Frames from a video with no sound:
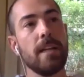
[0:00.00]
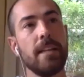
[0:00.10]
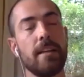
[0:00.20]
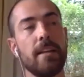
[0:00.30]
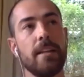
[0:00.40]

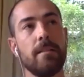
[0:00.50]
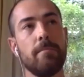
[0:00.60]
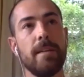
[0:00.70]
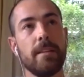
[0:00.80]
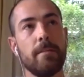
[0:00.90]
in
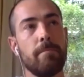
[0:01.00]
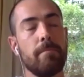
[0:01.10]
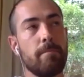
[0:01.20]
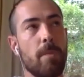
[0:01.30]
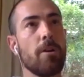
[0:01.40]
the
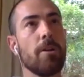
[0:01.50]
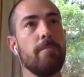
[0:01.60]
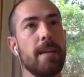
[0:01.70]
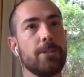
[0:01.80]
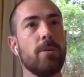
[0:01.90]
modern
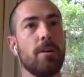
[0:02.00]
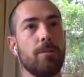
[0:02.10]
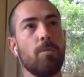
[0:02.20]
mental health